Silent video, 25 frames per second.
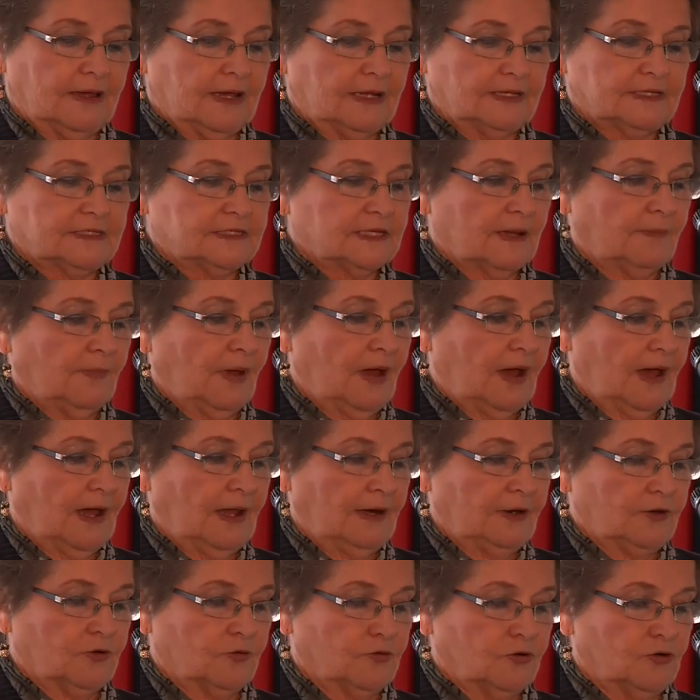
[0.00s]
against some
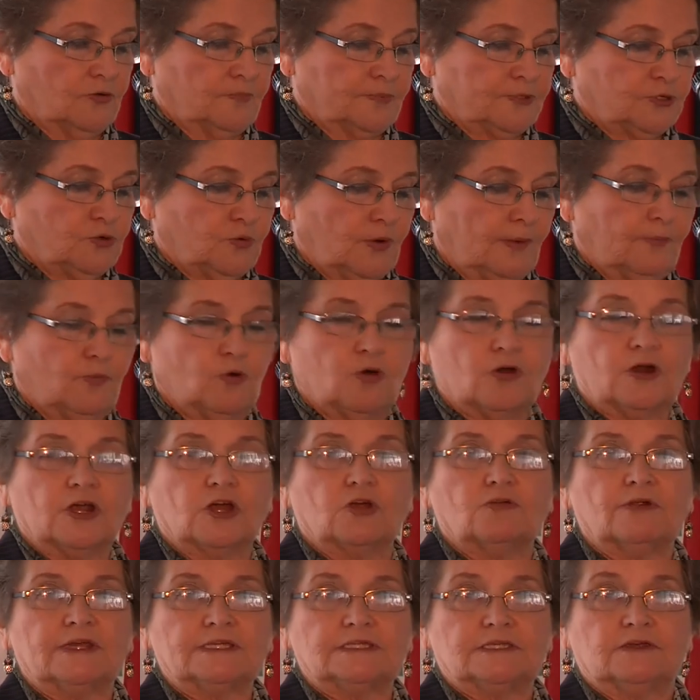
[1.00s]
highland groups who are more
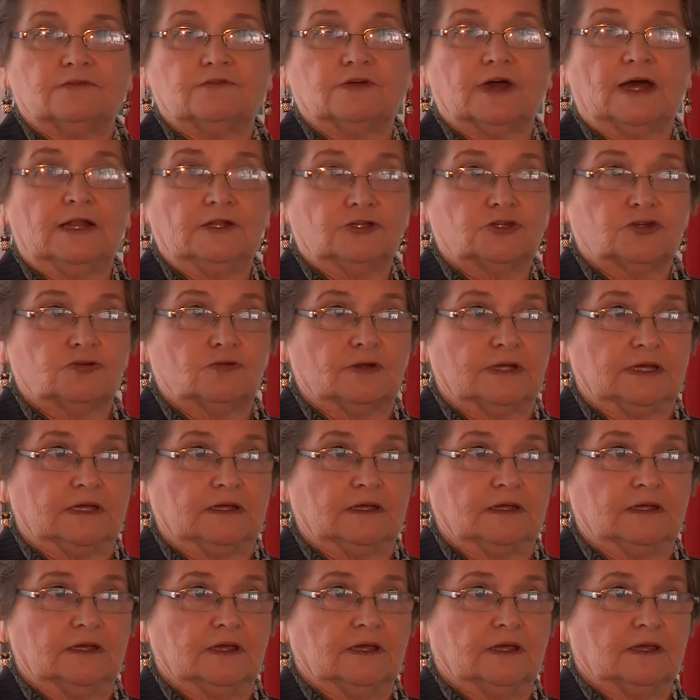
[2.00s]
aggressive
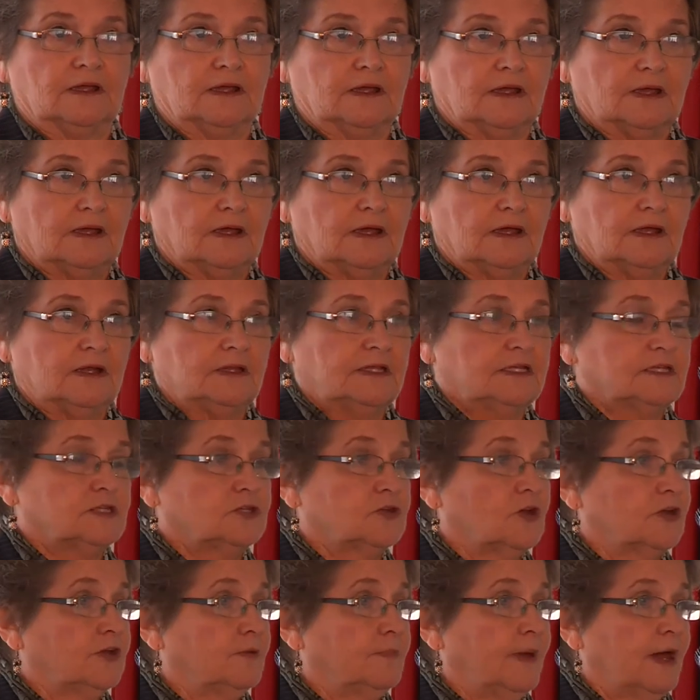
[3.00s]
culturally. And this
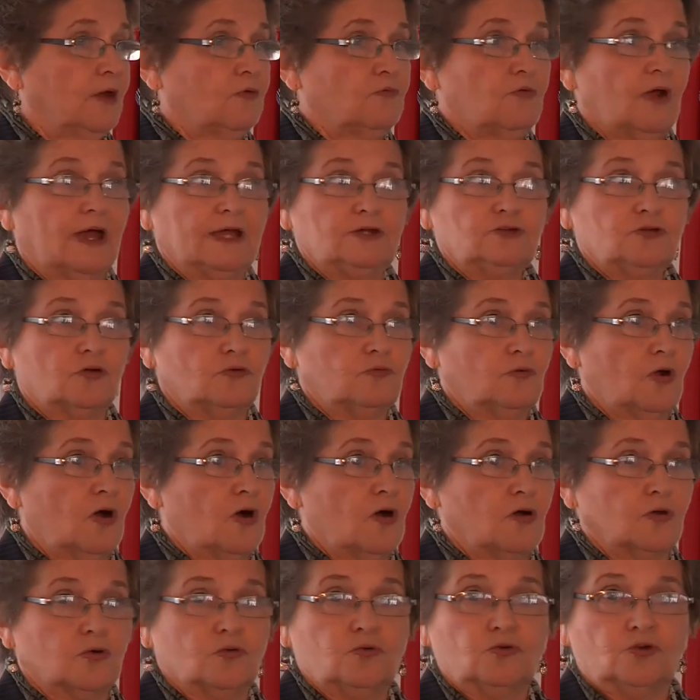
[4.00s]
is not about right or
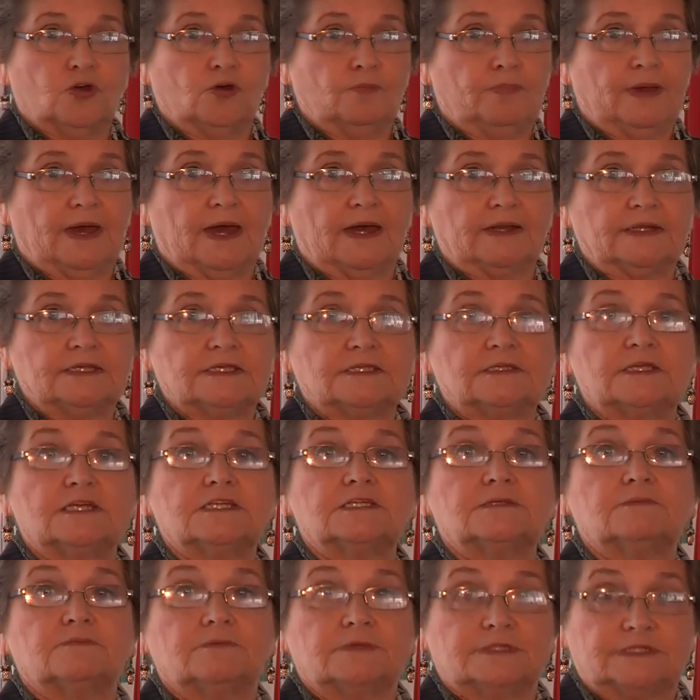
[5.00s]
wrong, good or bad, it's
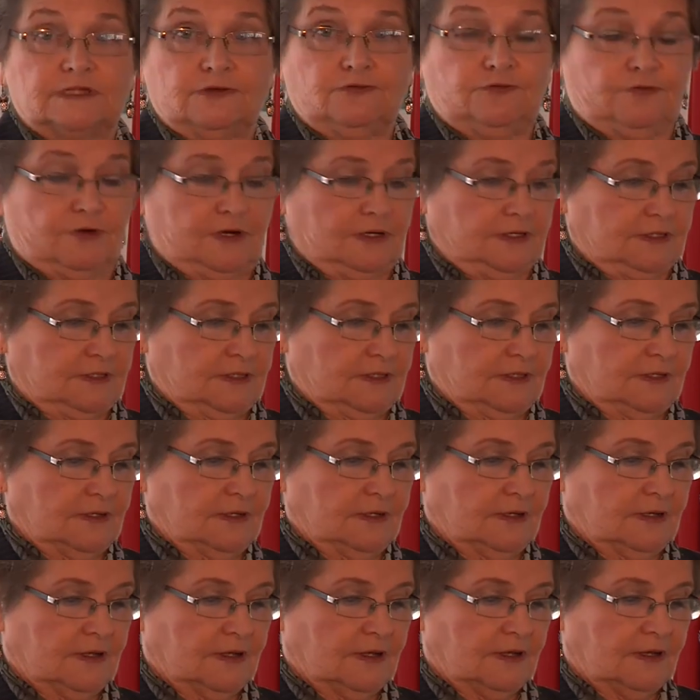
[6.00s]
just different.
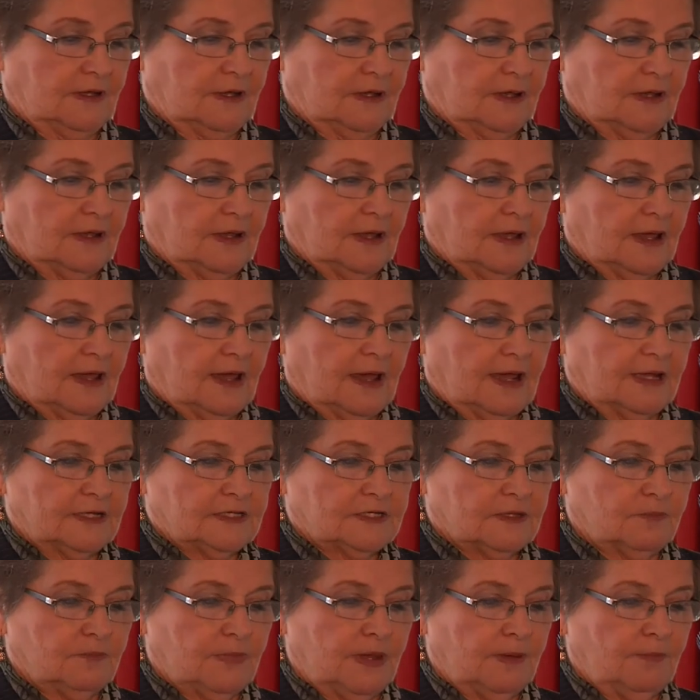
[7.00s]

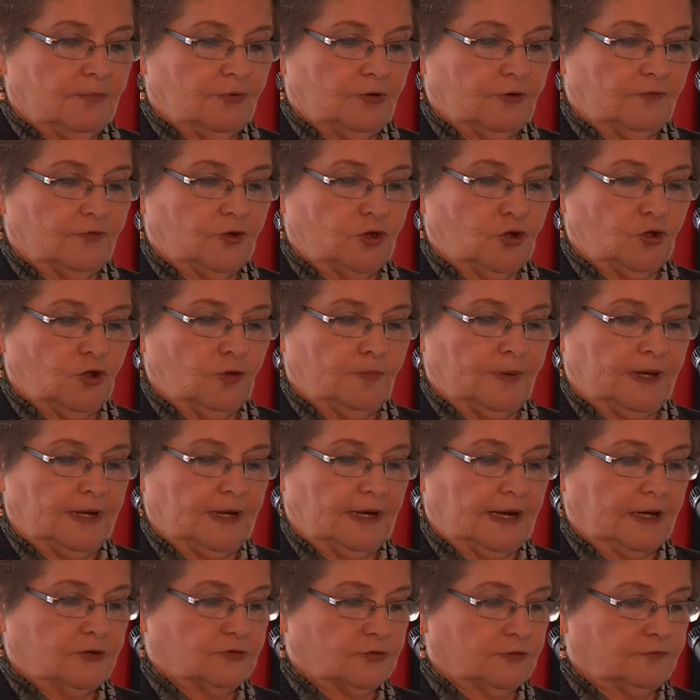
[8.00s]
As a member of an urban
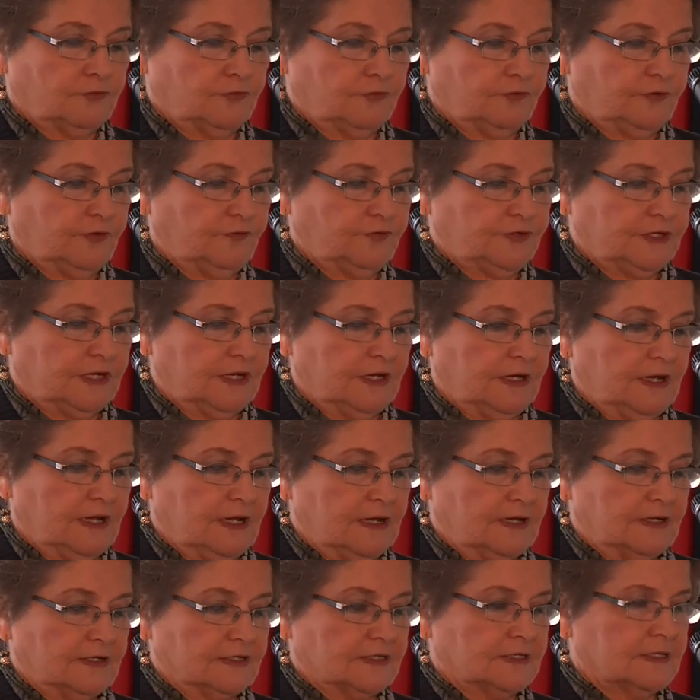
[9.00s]
electorate for 15
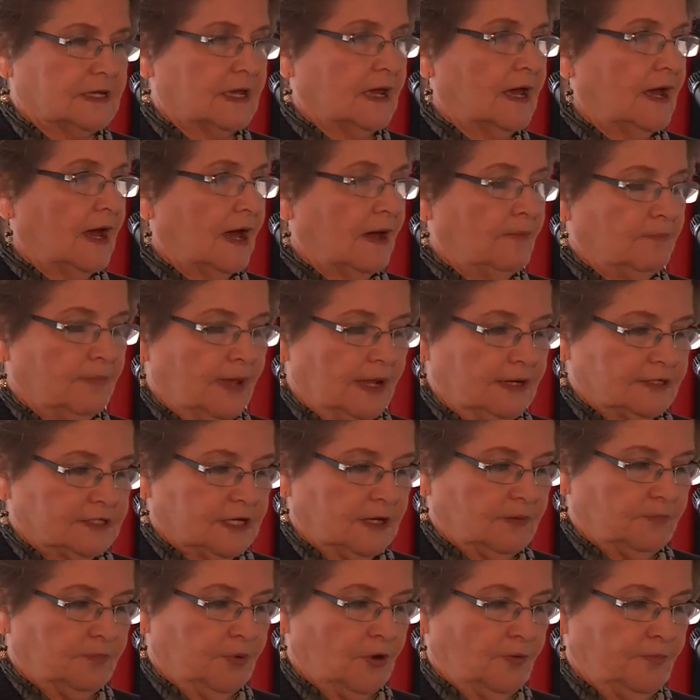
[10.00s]
years, a
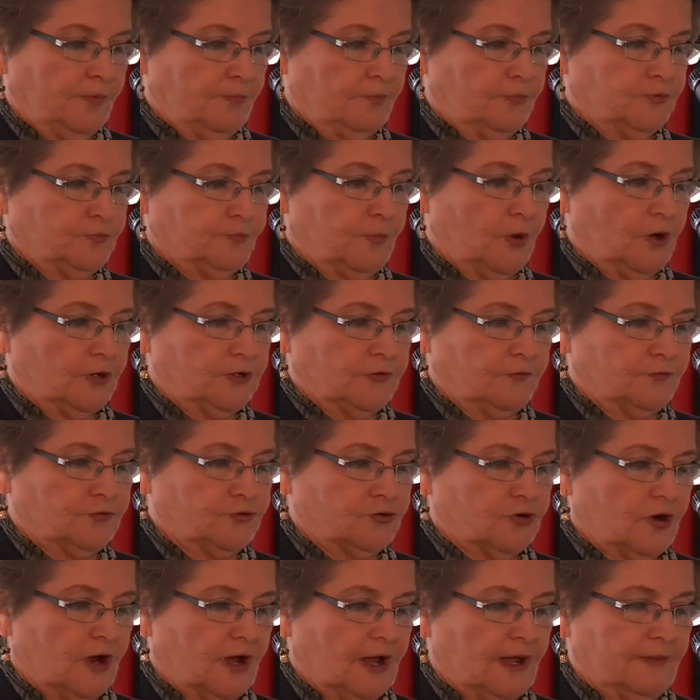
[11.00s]
melting pot
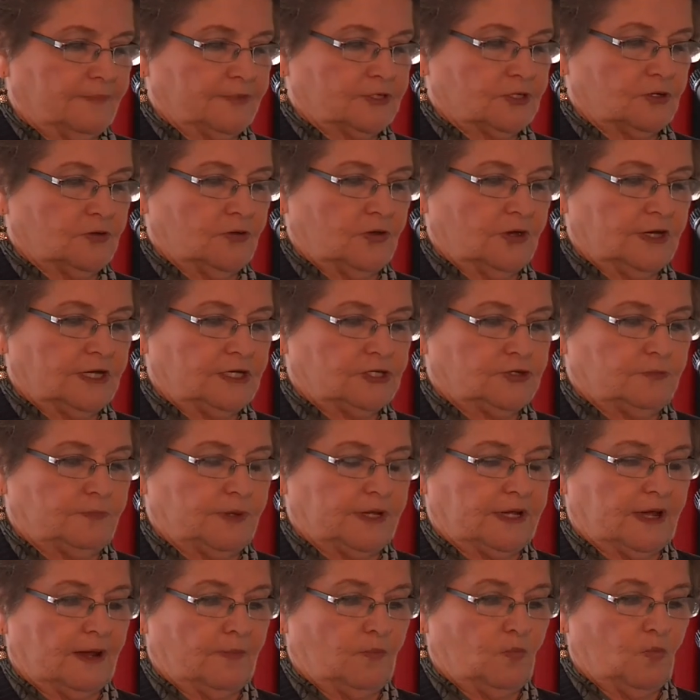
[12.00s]
of tribes learning to
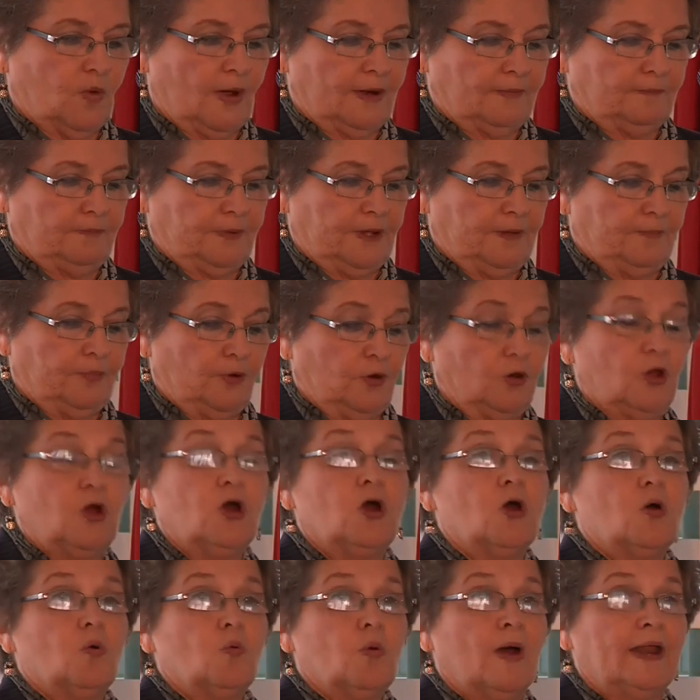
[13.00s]
become one people,
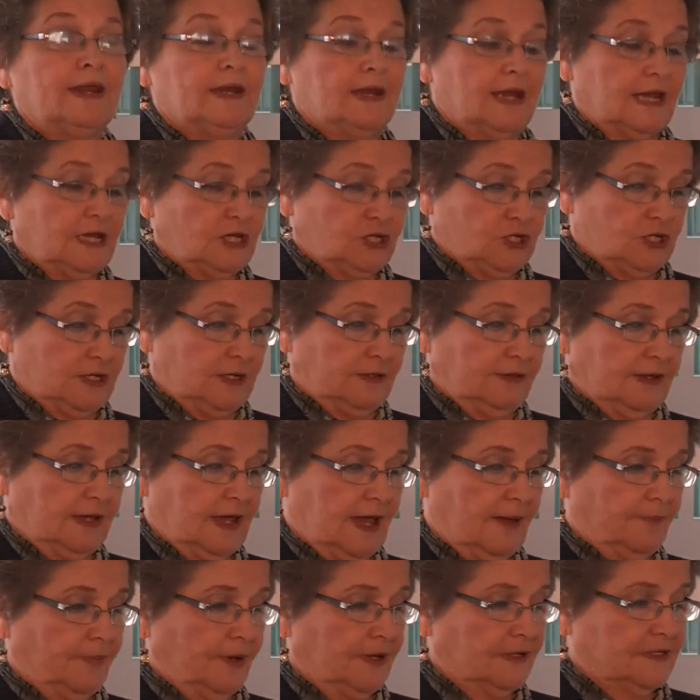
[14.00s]
one nation in the
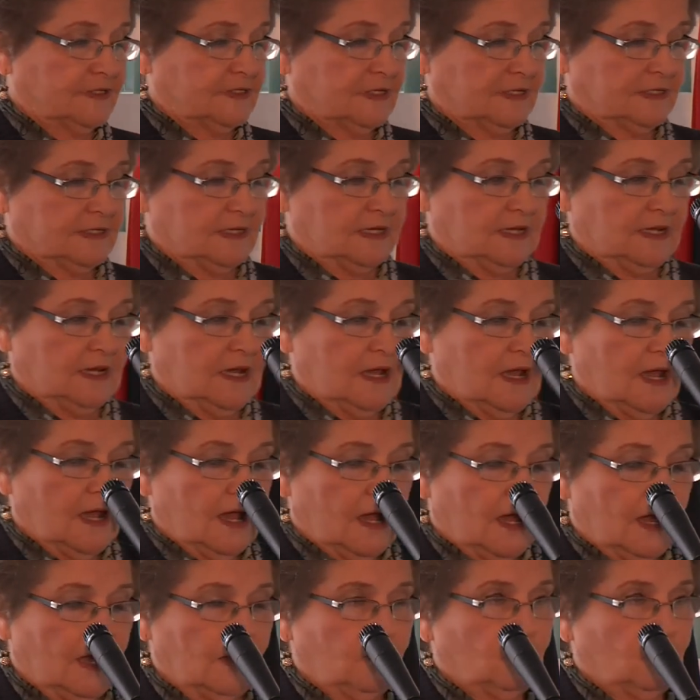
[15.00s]
capital city,